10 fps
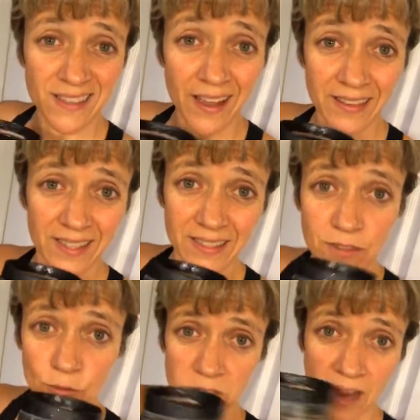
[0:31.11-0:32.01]
like the
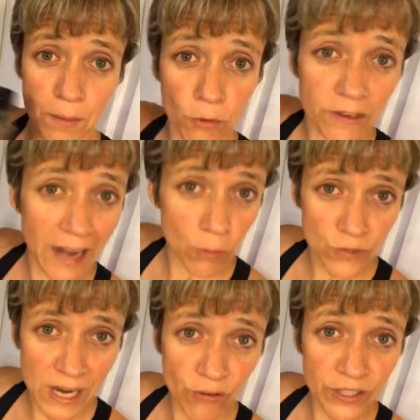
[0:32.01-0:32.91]
little timer
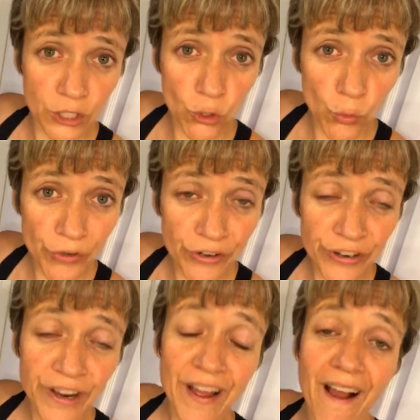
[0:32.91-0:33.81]
countdown at the corner.